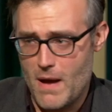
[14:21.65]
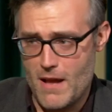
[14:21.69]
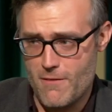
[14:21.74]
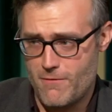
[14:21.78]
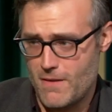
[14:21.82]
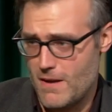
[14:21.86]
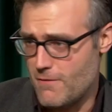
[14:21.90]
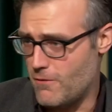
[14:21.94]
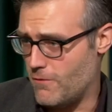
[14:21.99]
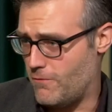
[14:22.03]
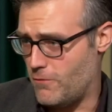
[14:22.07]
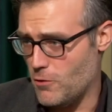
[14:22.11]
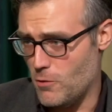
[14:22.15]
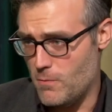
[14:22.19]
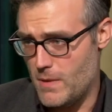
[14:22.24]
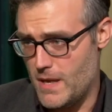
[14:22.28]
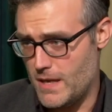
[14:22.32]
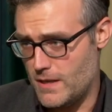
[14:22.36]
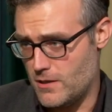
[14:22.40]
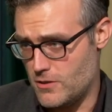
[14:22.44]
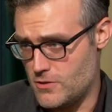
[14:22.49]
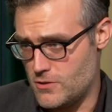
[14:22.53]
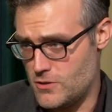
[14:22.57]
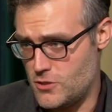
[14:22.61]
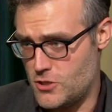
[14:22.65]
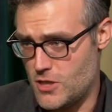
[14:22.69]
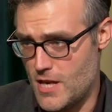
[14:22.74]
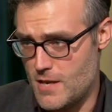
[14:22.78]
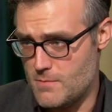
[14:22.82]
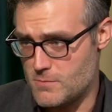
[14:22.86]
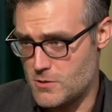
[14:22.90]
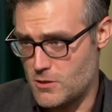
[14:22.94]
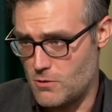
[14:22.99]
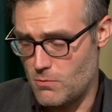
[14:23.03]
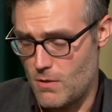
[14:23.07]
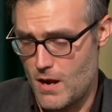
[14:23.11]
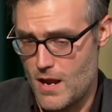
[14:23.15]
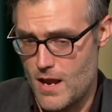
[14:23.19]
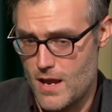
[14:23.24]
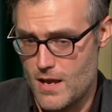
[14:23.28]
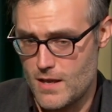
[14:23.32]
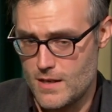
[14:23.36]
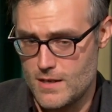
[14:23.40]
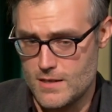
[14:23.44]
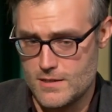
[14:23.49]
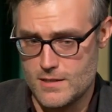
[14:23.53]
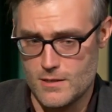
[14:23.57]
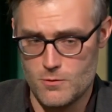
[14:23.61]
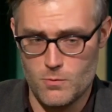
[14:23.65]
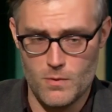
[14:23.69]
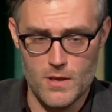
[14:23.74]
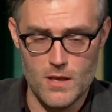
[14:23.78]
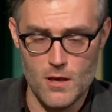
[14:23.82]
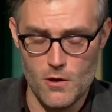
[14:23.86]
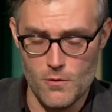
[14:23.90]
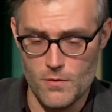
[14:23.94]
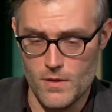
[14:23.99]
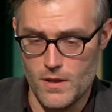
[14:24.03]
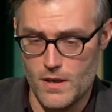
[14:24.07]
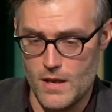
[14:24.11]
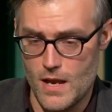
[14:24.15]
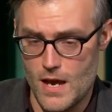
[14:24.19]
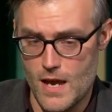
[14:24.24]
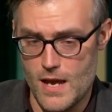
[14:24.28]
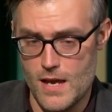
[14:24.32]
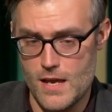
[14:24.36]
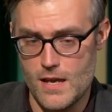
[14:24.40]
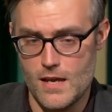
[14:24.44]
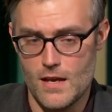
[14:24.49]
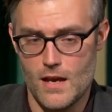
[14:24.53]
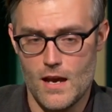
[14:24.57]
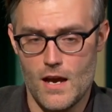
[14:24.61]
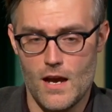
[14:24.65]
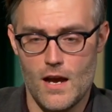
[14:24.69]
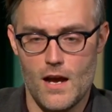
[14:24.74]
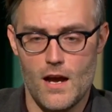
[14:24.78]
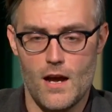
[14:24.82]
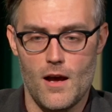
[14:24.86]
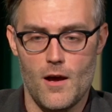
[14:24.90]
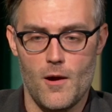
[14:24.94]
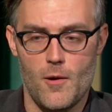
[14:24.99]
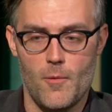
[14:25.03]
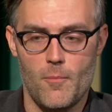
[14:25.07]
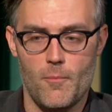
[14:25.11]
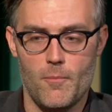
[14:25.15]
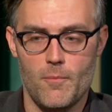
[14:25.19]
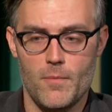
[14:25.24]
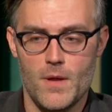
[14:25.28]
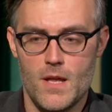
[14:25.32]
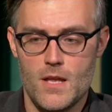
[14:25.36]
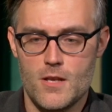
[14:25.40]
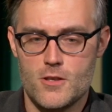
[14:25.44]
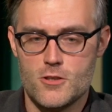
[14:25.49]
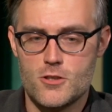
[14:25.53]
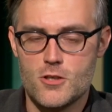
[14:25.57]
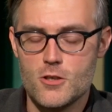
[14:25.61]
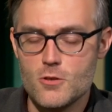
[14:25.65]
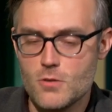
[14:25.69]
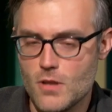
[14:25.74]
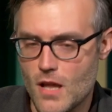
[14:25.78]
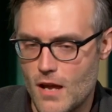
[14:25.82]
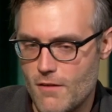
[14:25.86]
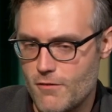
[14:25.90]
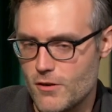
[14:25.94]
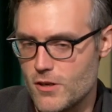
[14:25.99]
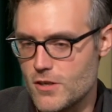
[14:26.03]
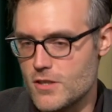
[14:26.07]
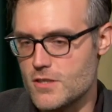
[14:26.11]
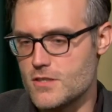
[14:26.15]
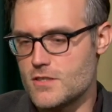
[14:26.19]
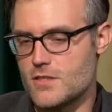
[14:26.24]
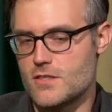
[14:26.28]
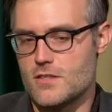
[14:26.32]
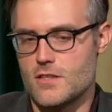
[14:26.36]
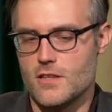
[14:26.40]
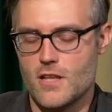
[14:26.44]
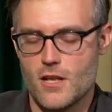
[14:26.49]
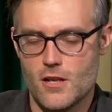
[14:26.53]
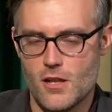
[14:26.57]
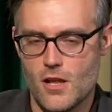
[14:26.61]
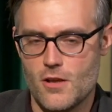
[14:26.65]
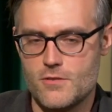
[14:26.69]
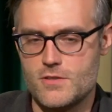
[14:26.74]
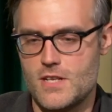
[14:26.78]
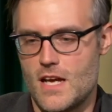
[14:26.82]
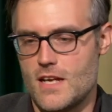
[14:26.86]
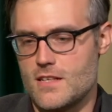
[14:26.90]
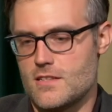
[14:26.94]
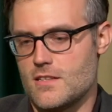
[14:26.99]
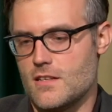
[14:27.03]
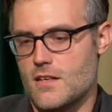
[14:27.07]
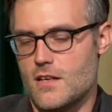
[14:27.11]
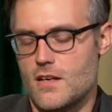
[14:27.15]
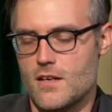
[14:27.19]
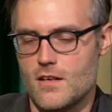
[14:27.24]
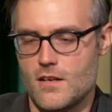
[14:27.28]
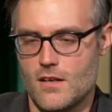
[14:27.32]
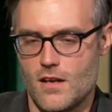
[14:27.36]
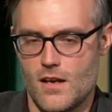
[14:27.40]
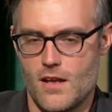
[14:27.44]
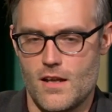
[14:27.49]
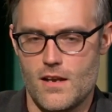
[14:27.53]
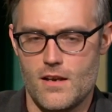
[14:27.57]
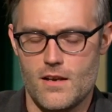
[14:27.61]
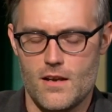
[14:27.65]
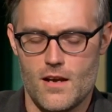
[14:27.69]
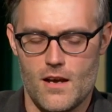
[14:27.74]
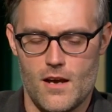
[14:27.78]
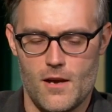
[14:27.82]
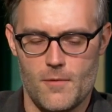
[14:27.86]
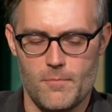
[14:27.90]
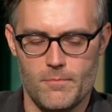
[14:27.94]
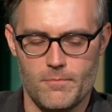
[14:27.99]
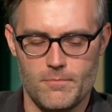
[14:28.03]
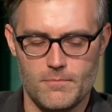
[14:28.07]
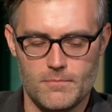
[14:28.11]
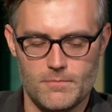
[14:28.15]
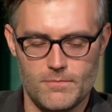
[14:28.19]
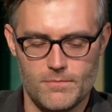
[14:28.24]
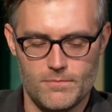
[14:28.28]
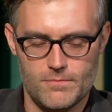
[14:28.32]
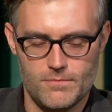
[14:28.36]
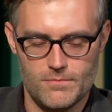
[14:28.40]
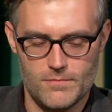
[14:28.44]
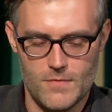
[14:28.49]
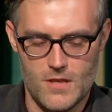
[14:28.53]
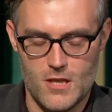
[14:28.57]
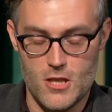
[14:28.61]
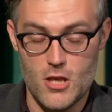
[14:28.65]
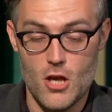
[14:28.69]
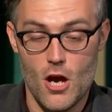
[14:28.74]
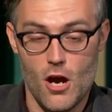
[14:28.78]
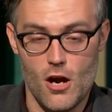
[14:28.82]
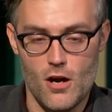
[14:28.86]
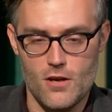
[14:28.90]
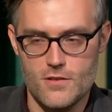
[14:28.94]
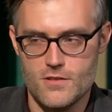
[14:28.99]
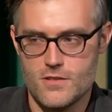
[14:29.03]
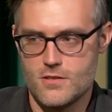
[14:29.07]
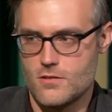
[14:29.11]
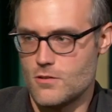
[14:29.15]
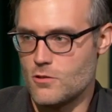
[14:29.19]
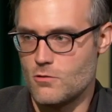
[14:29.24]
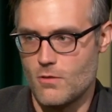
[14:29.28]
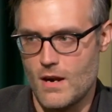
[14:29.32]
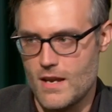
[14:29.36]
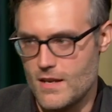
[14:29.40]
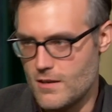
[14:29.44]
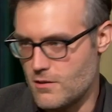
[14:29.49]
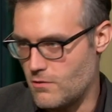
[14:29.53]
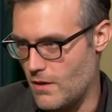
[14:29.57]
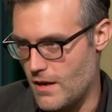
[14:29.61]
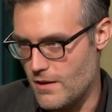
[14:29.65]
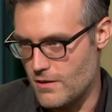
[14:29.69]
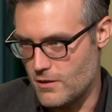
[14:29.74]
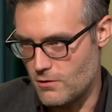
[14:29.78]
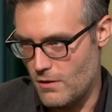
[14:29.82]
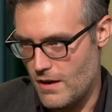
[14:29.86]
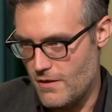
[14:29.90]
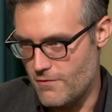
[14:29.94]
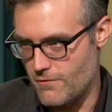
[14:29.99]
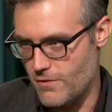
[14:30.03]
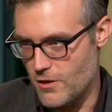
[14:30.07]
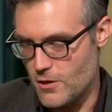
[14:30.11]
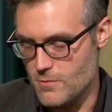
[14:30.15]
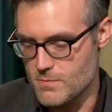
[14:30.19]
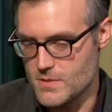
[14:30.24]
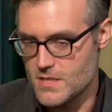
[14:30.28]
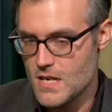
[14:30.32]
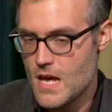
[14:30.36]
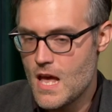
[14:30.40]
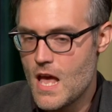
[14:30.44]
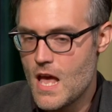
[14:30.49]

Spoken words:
my favorite filmmakers, James Gray. He did We Own the Night, Two Lovers, Little Odessa, and The Yards. Great films.